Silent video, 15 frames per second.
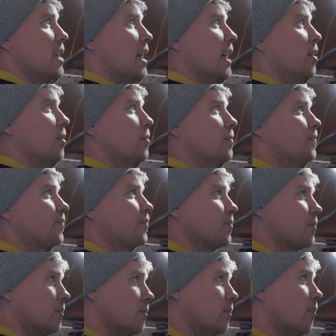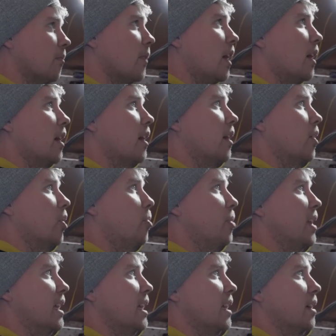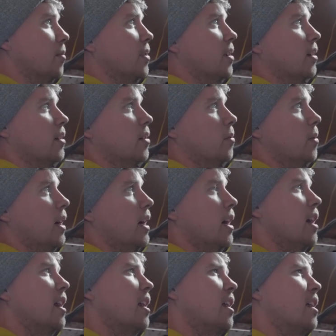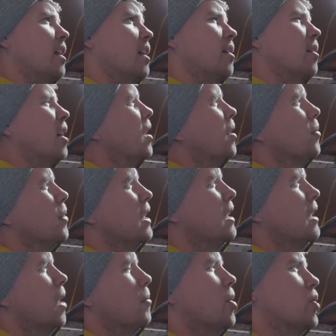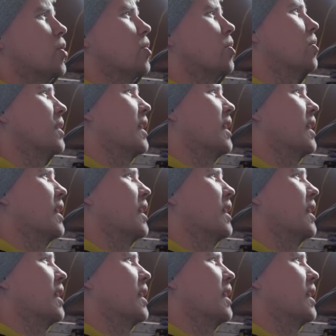now, up in here. We're not going to wire, are we? I'm not sure